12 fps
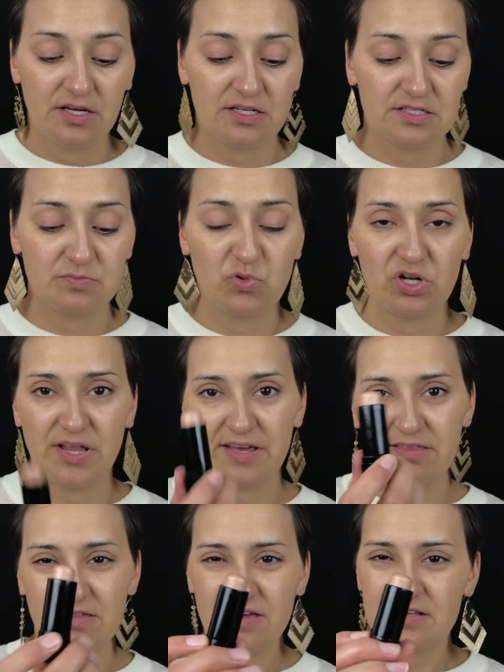It's more
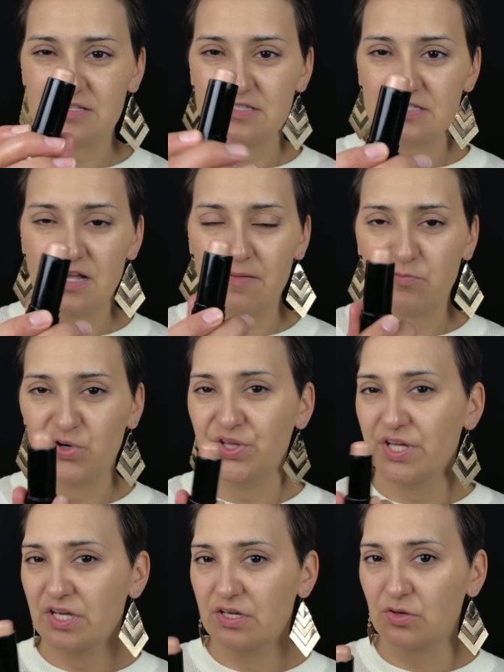like this. I'm
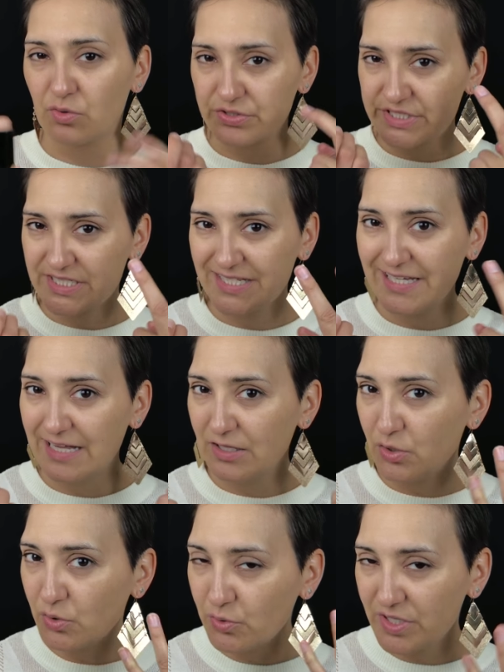really golden
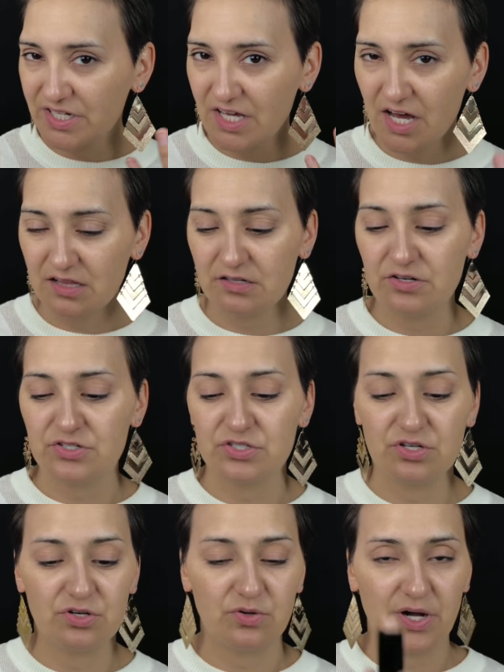yellow in color,
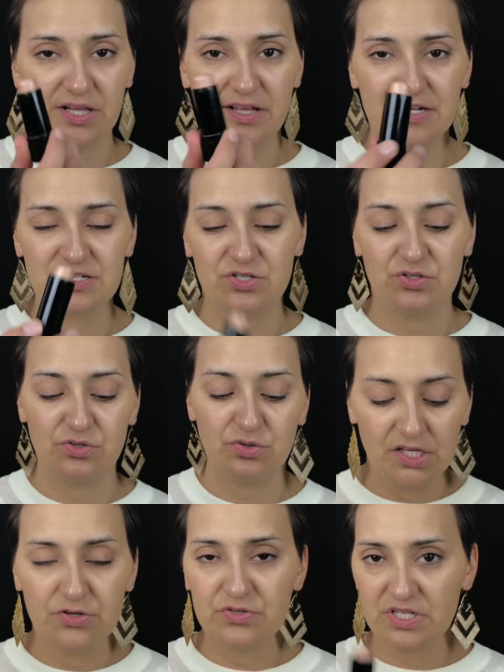so I like
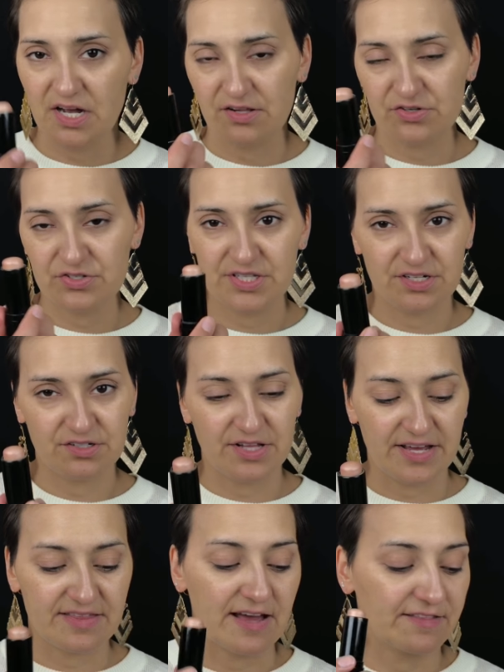to use colors that are
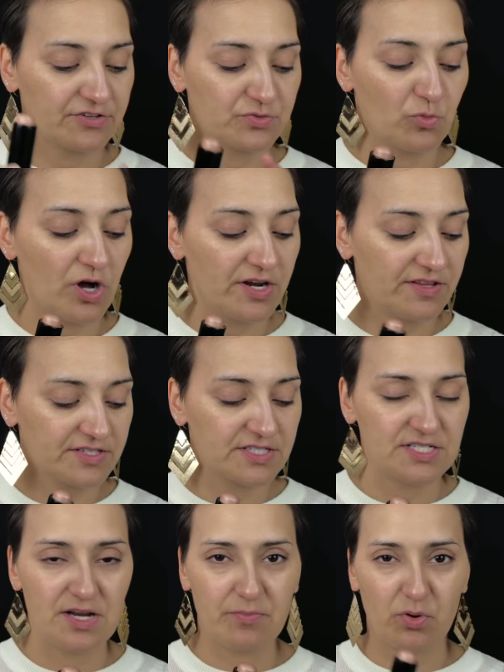like that. There's one
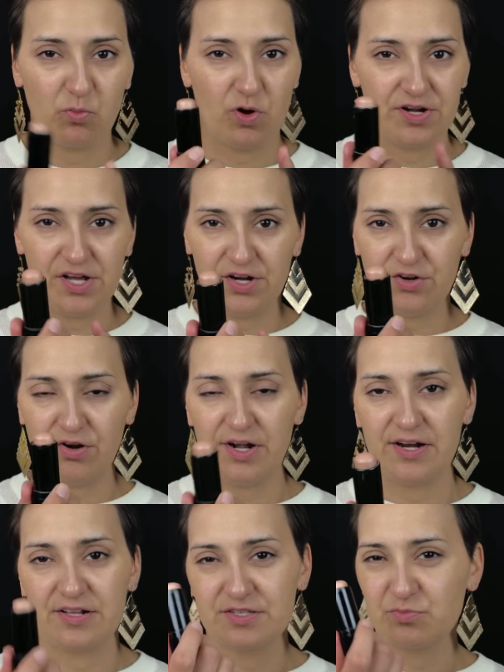that's number one
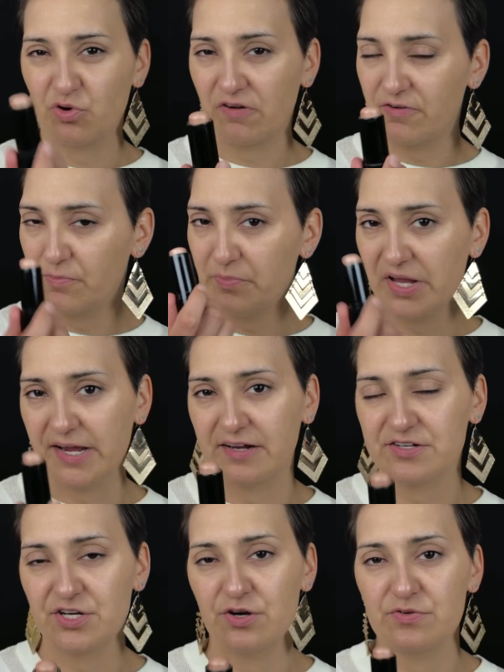hundred and it's more of a
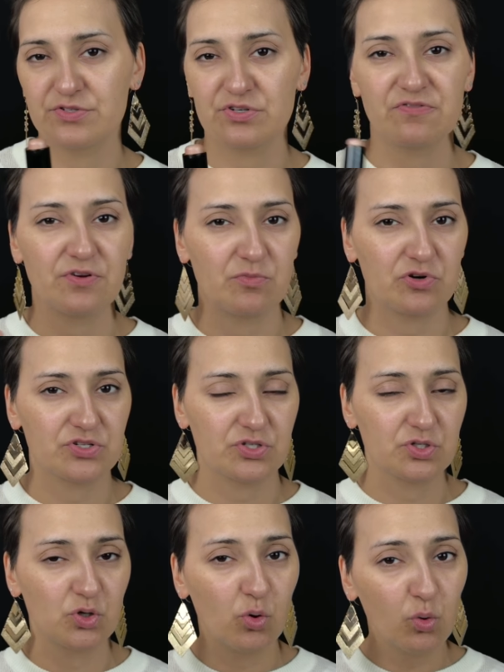pink tone, so if you're more
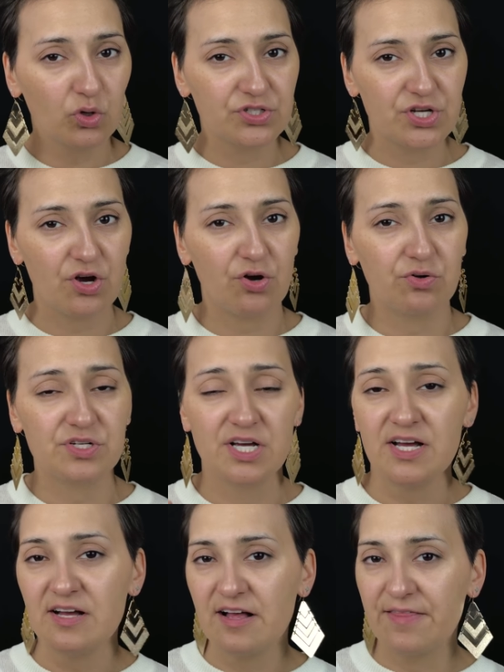cool toned,
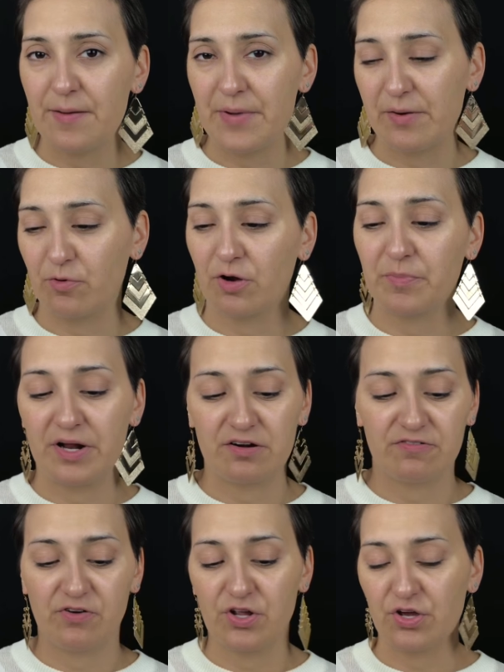that might work
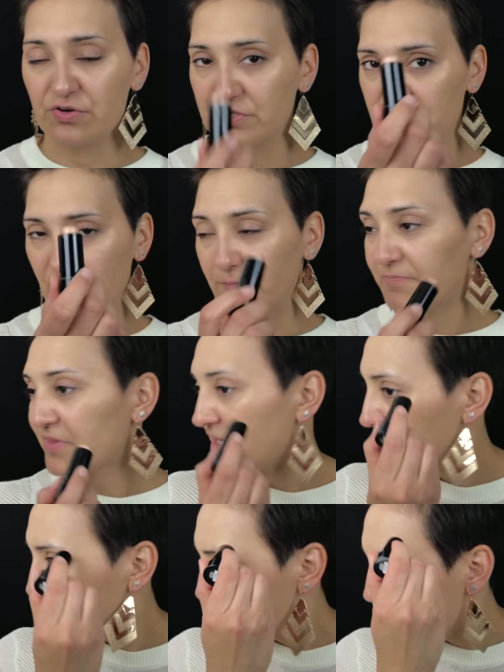better for you. So
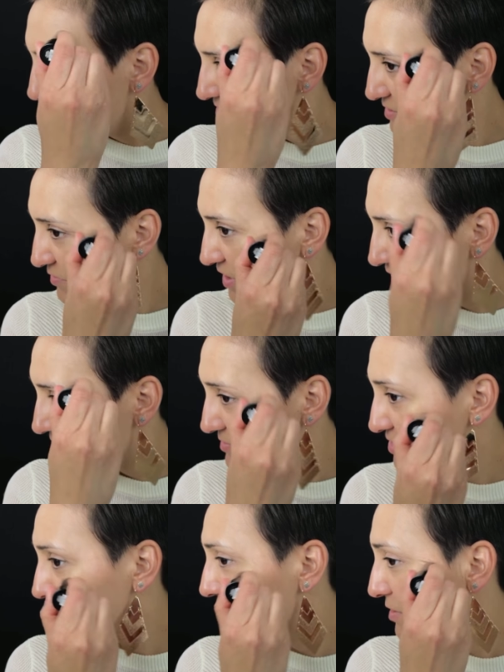this one I'm
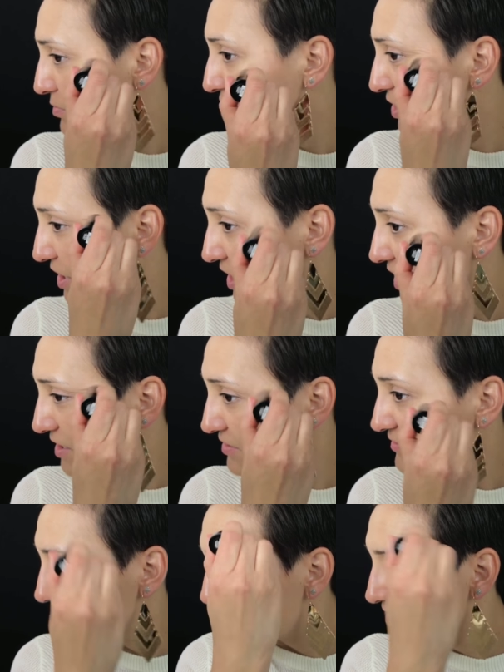just gonna put kind
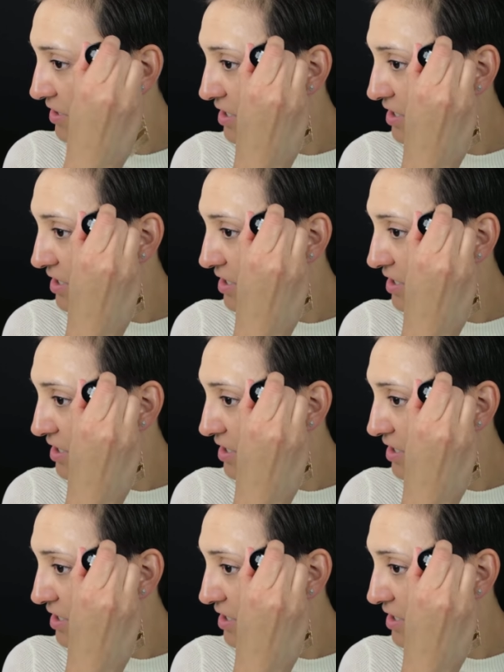of